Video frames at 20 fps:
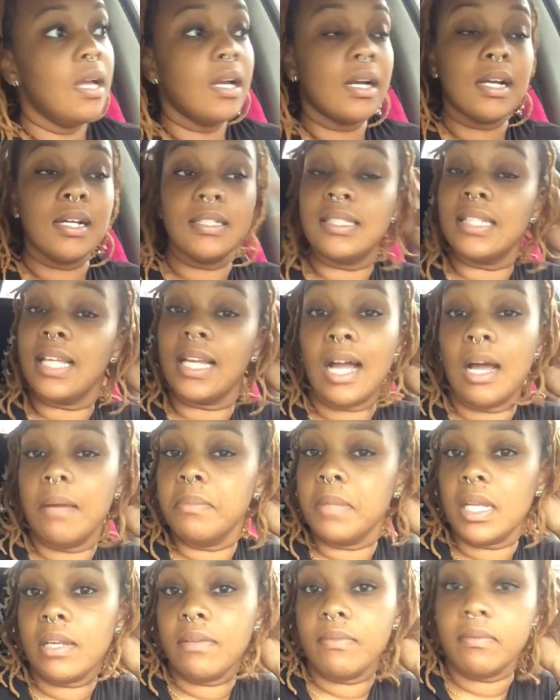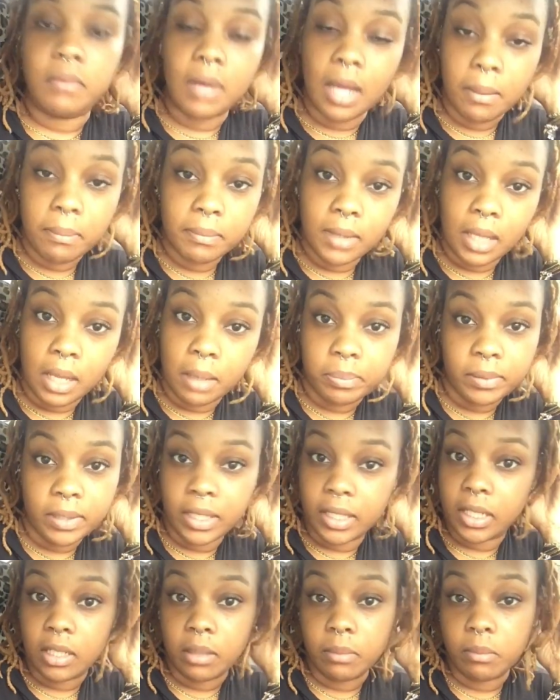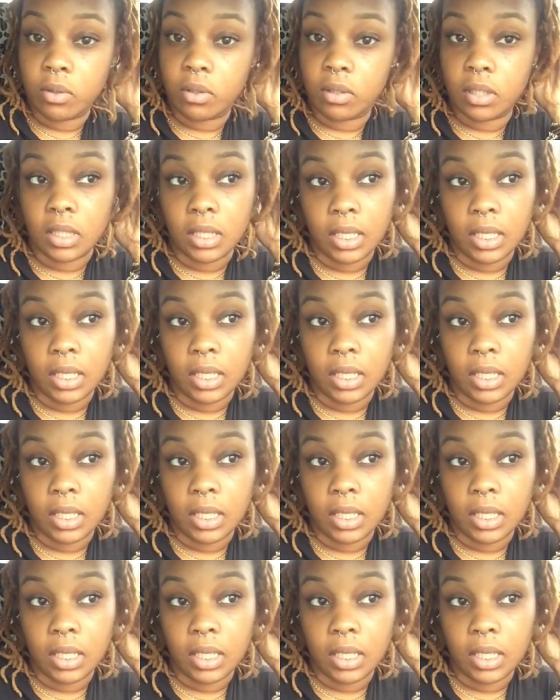Because, like, I'm not playing anymore.